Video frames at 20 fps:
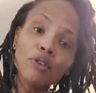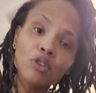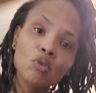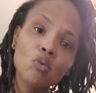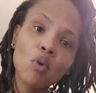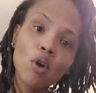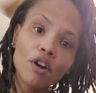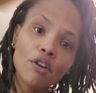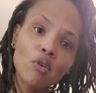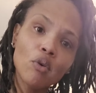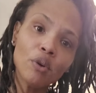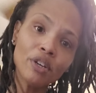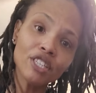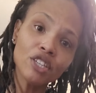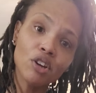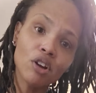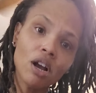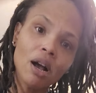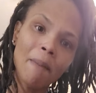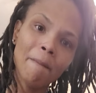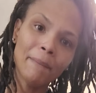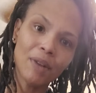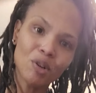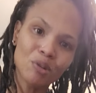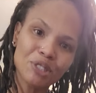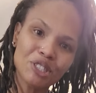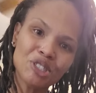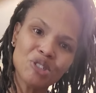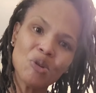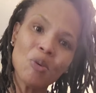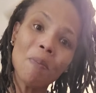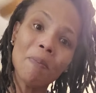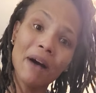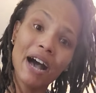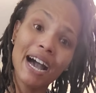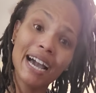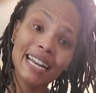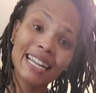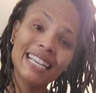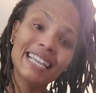you work on your emotional
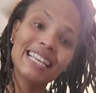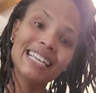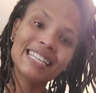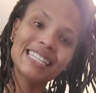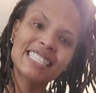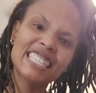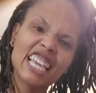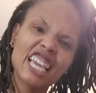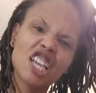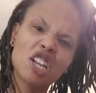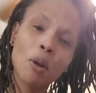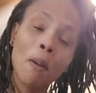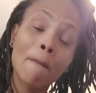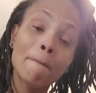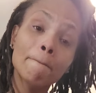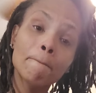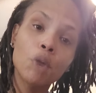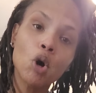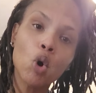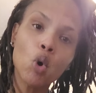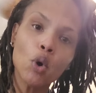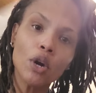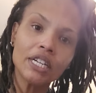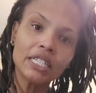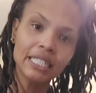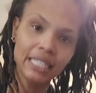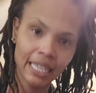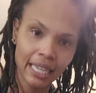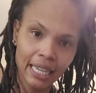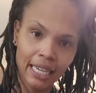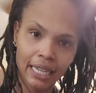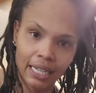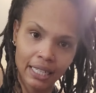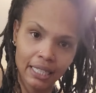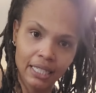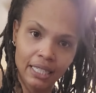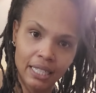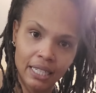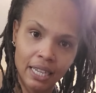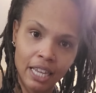body is
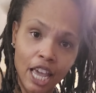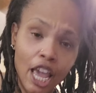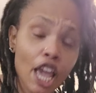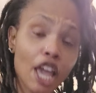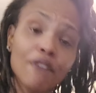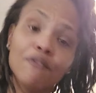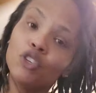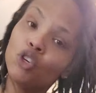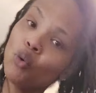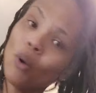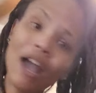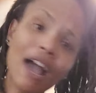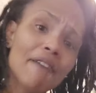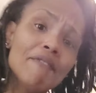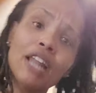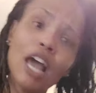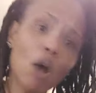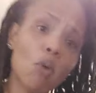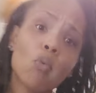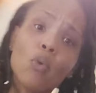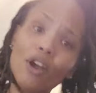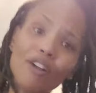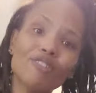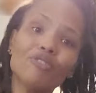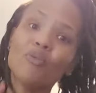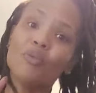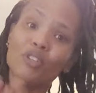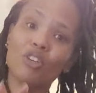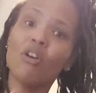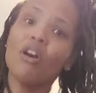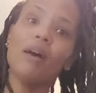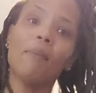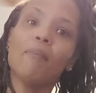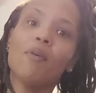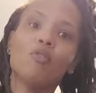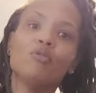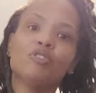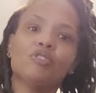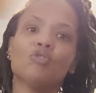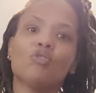important. If you have not worked on your
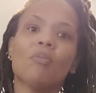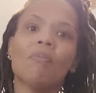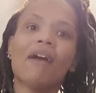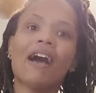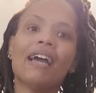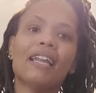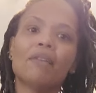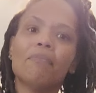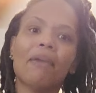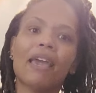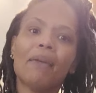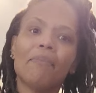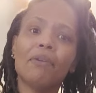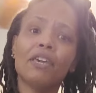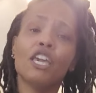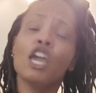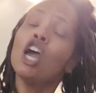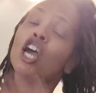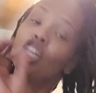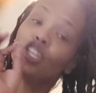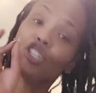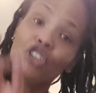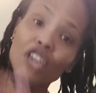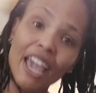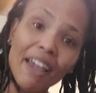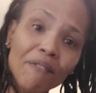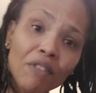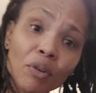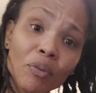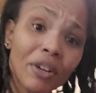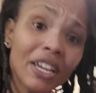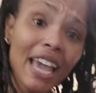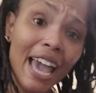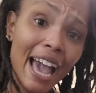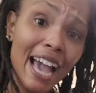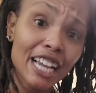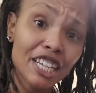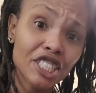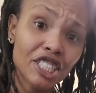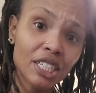emotional body, baby, every
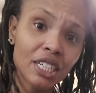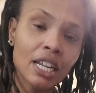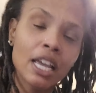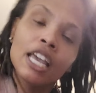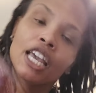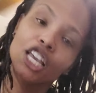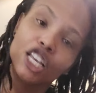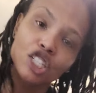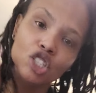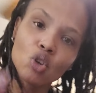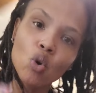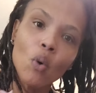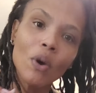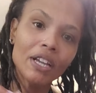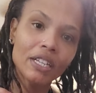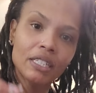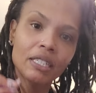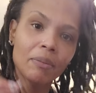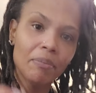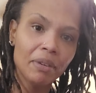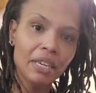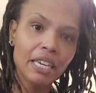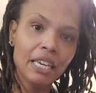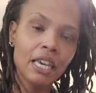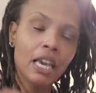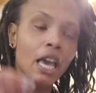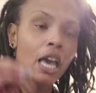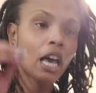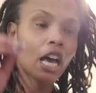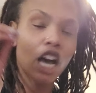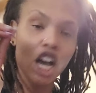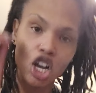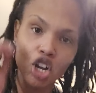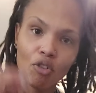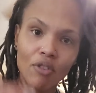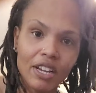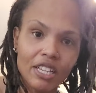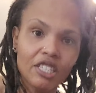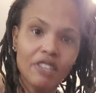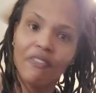reaction is going to be
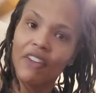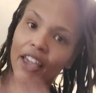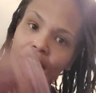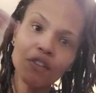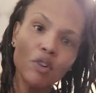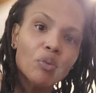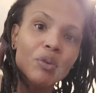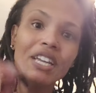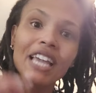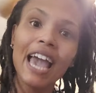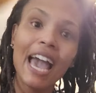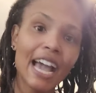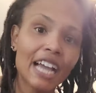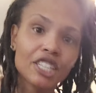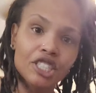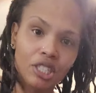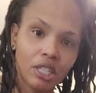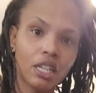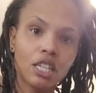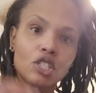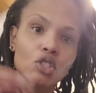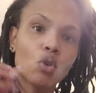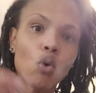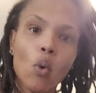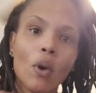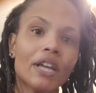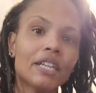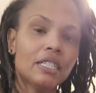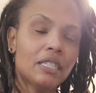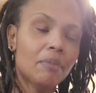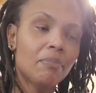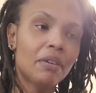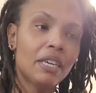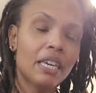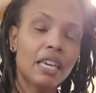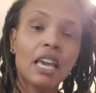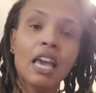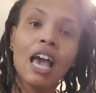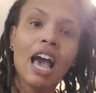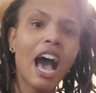aggressive. Every reaction is going to
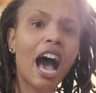be